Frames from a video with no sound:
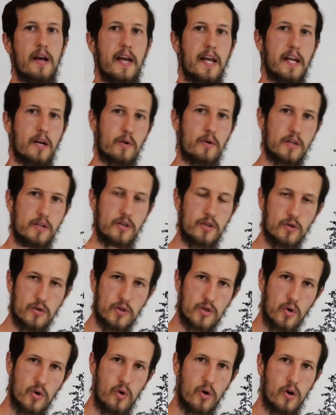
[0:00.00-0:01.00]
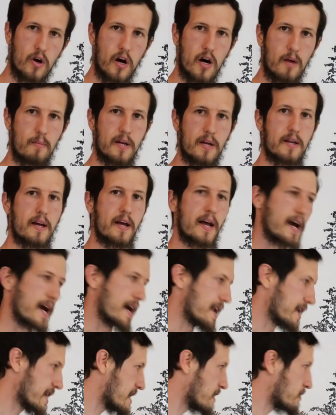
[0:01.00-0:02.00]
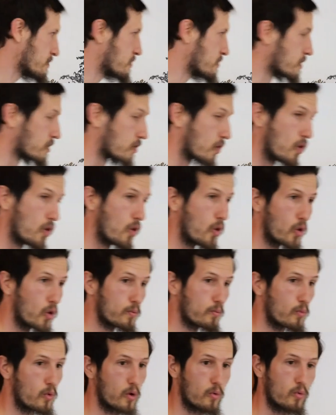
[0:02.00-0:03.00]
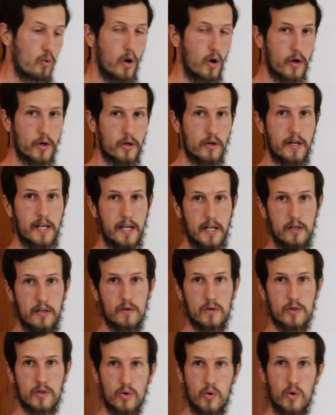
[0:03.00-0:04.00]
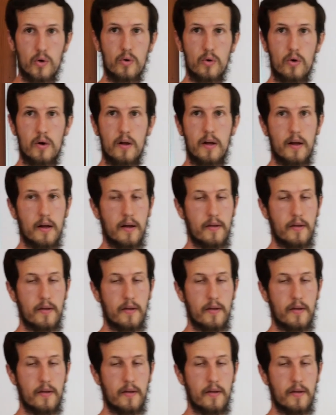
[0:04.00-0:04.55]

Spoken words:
increases your soil carbon, and now you can hold more water in your soil.